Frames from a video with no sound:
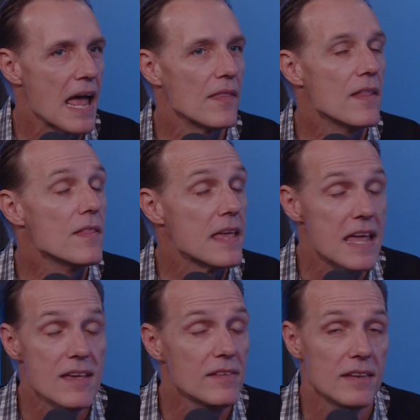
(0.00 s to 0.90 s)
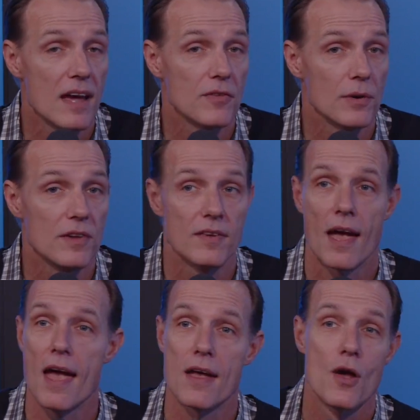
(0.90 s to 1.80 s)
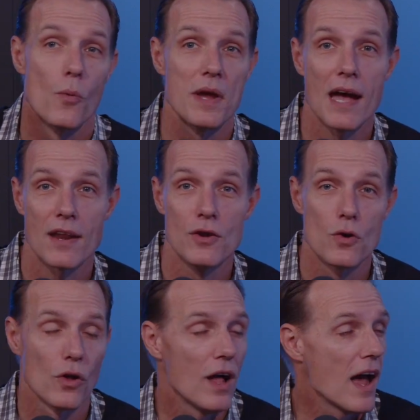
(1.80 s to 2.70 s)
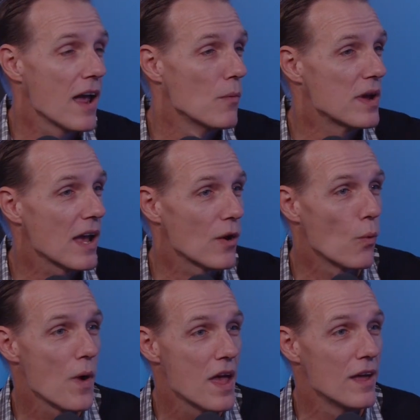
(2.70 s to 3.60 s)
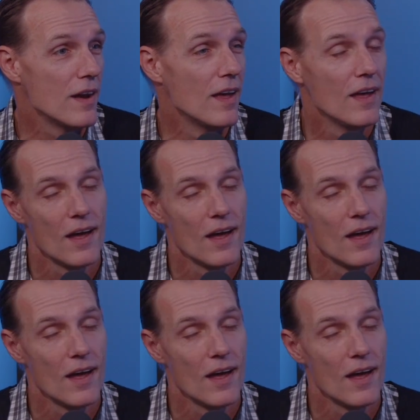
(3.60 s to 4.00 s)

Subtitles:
And the easy days are easy. Hey, we got a new client. We got a win.